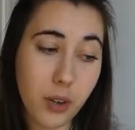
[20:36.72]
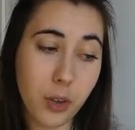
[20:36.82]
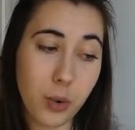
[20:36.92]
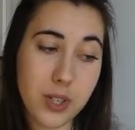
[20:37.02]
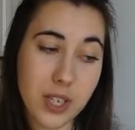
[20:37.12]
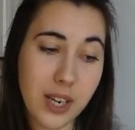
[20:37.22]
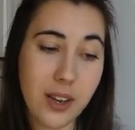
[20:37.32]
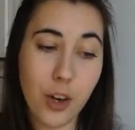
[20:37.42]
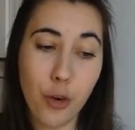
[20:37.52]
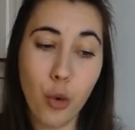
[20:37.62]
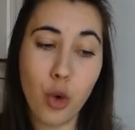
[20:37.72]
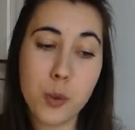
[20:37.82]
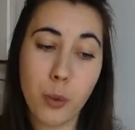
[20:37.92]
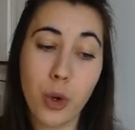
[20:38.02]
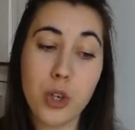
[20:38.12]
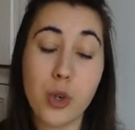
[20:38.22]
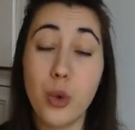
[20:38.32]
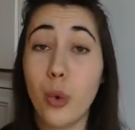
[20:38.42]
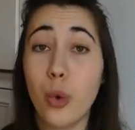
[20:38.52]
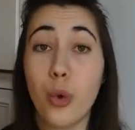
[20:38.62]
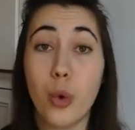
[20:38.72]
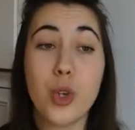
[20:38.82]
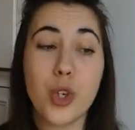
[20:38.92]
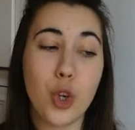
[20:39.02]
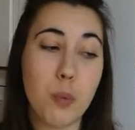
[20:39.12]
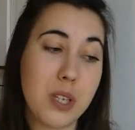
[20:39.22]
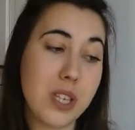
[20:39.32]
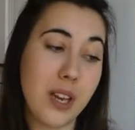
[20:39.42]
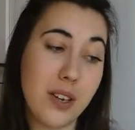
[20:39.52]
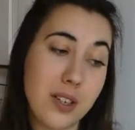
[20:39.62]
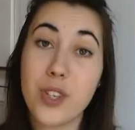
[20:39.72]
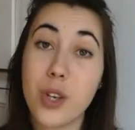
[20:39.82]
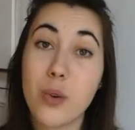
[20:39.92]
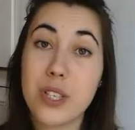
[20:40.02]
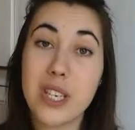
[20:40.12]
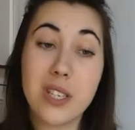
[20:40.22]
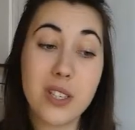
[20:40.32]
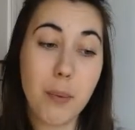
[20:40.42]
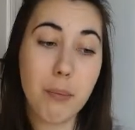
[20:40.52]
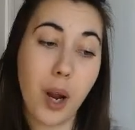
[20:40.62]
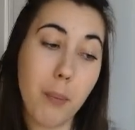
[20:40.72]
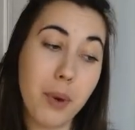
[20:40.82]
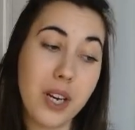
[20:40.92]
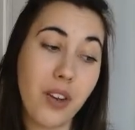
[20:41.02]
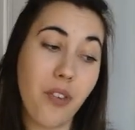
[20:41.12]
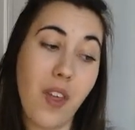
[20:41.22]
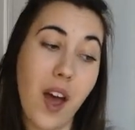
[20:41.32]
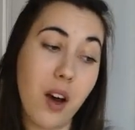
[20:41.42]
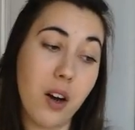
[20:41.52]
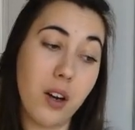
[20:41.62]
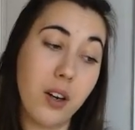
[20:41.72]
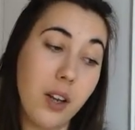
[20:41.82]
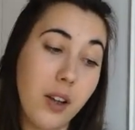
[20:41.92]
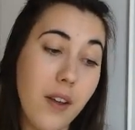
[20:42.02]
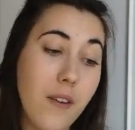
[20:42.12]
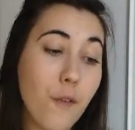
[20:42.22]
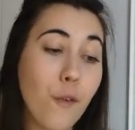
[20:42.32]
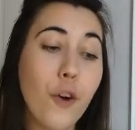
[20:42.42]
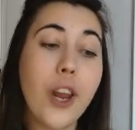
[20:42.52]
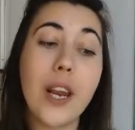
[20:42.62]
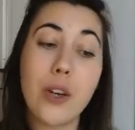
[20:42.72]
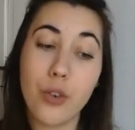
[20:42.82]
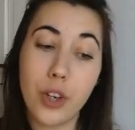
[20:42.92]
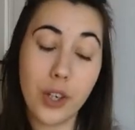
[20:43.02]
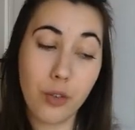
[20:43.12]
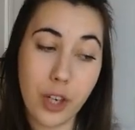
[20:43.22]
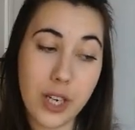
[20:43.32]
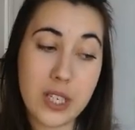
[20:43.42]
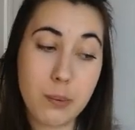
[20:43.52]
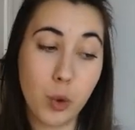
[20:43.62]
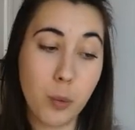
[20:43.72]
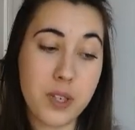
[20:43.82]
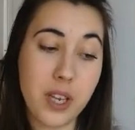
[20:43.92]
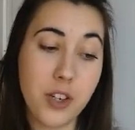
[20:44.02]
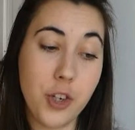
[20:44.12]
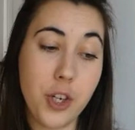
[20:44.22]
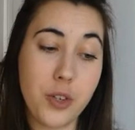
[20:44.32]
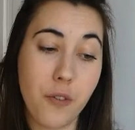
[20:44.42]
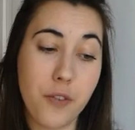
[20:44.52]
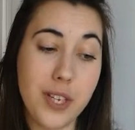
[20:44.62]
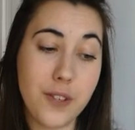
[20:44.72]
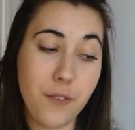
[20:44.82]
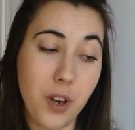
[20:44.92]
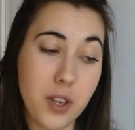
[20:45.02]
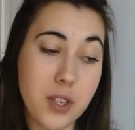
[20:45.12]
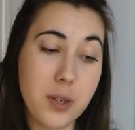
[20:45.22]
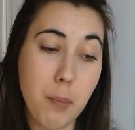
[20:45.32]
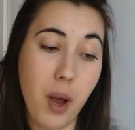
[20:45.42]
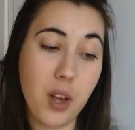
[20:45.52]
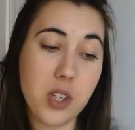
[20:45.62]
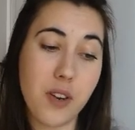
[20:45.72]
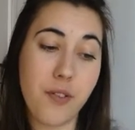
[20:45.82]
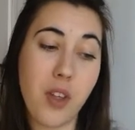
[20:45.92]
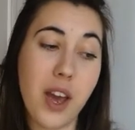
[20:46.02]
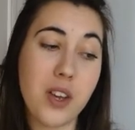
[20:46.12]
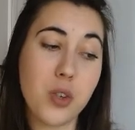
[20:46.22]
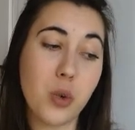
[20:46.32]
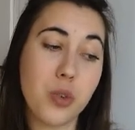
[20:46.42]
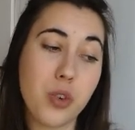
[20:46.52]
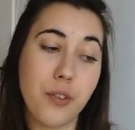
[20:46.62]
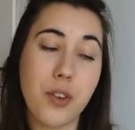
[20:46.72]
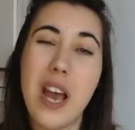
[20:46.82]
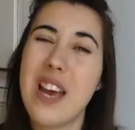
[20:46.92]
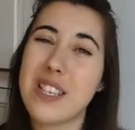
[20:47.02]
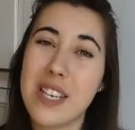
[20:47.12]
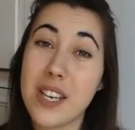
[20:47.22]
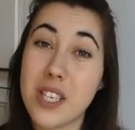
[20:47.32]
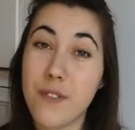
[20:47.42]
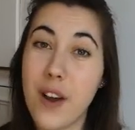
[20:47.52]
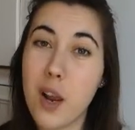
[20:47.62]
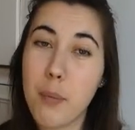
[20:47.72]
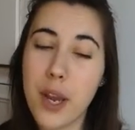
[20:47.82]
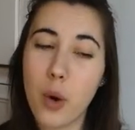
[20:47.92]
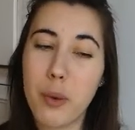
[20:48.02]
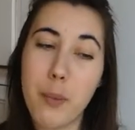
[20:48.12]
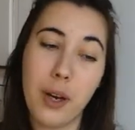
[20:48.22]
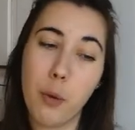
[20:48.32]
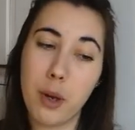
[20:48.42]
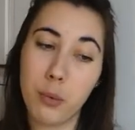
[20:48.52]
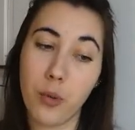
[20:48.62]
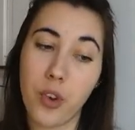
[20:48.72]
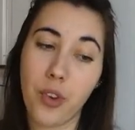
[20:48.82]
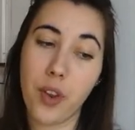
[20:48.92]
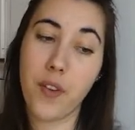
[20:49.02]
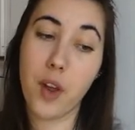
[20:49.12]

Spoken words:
you'll see 0.002%. So you'll see some companies that are really small percentages of these funds, but if they're sort of seen as developing or maybe a little bit more risky, then